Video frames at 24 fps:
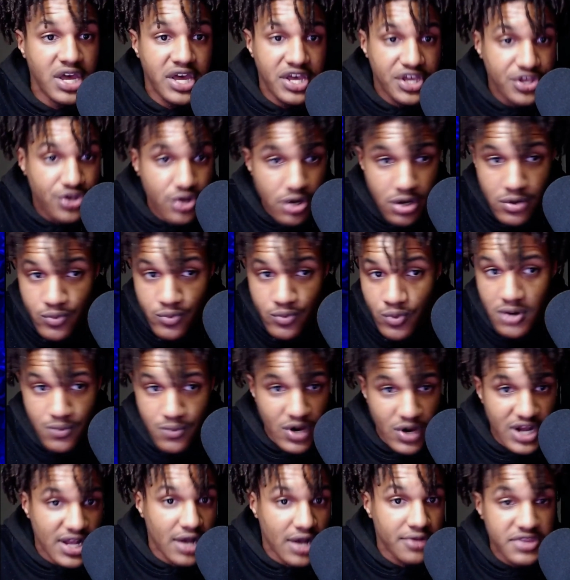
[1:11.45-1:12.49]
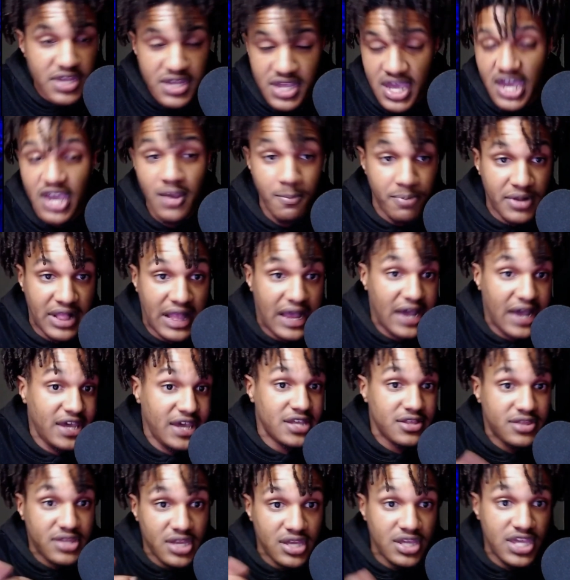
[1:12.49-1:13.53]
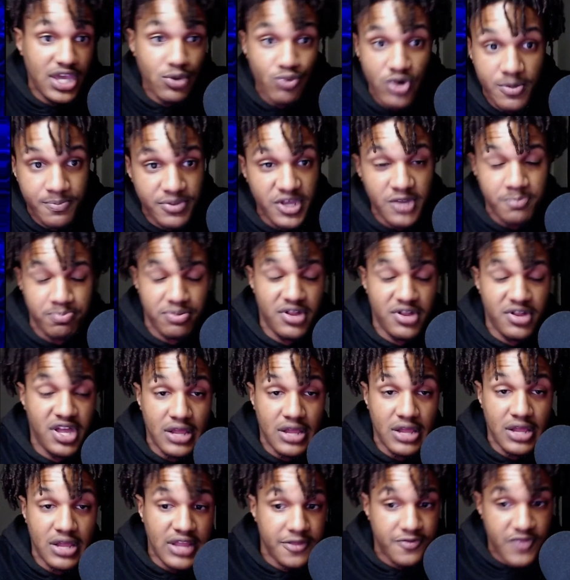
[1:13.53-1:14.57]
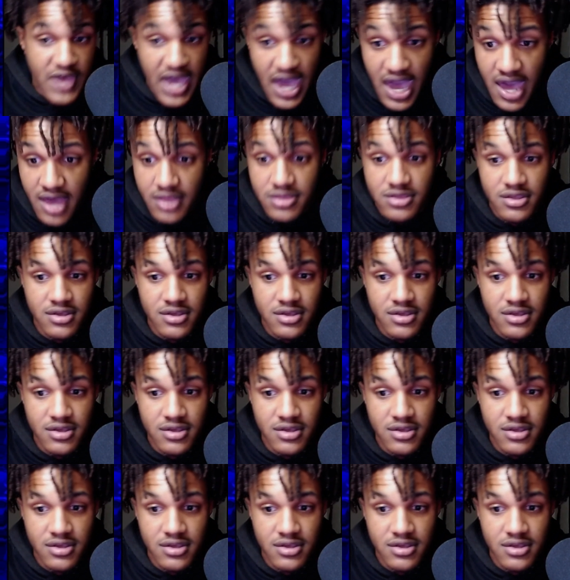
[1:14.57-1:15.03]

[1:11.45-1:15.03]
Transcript: year one right out the gate, but I didn't think he would be playing like that.